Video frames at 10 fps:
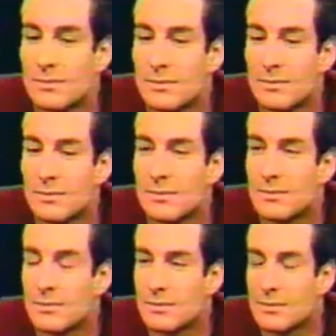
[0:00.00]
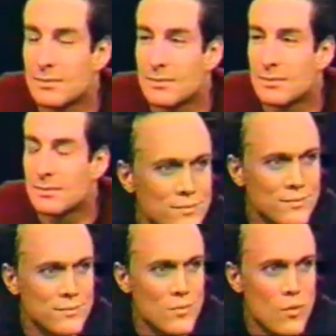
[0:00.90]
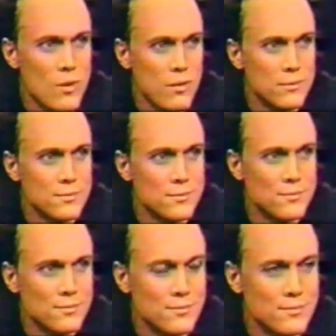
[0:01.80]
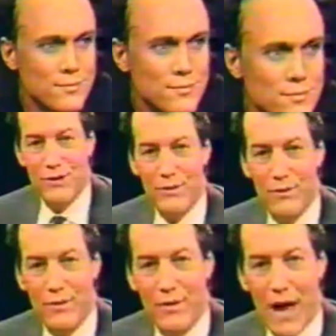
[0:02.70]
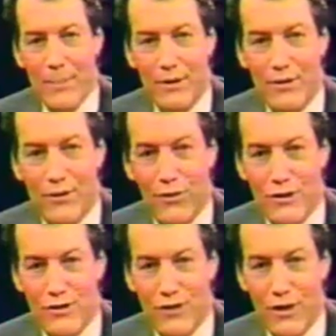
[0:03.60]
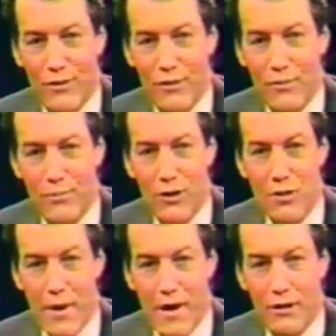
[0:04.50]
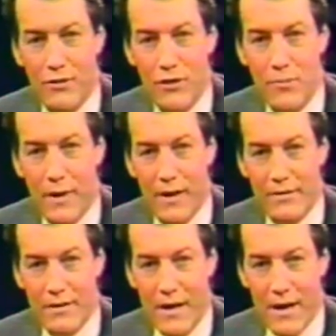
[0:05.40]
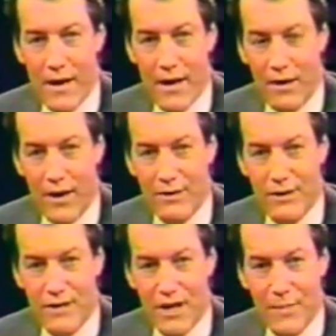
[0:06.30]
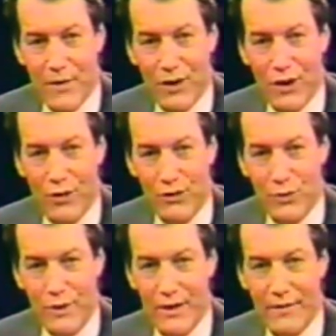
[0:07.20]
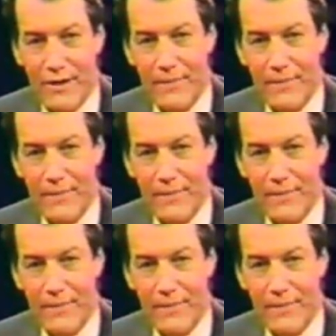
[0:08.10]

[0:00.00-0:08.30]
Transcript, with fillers: Blue Men Group. From deconstructionism to Cap'n Crunch cereal, Blue Man Group has had a lot to say about the culture we live